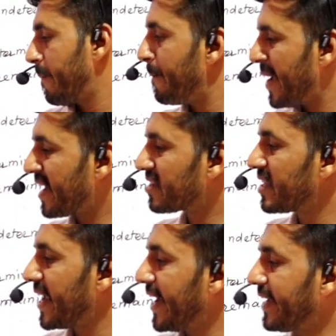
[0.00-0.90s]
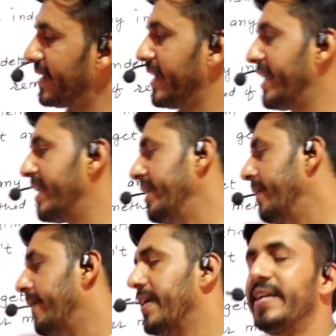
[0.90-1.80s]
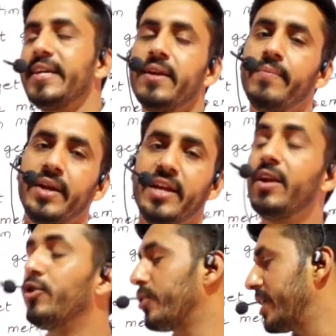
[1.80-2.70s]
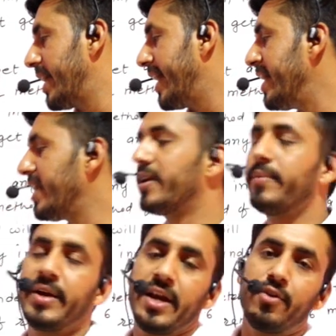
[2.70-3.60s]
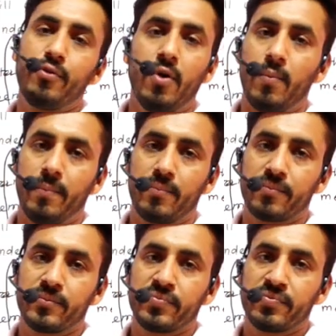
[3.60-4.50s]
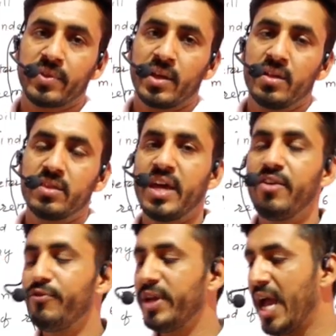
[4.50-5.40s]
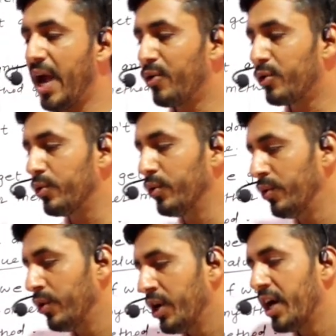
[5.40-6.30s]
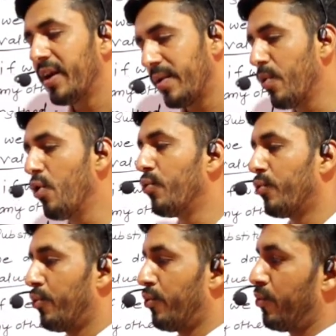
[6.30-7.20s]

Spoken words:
makes it in indeterminate form. Then we have to remove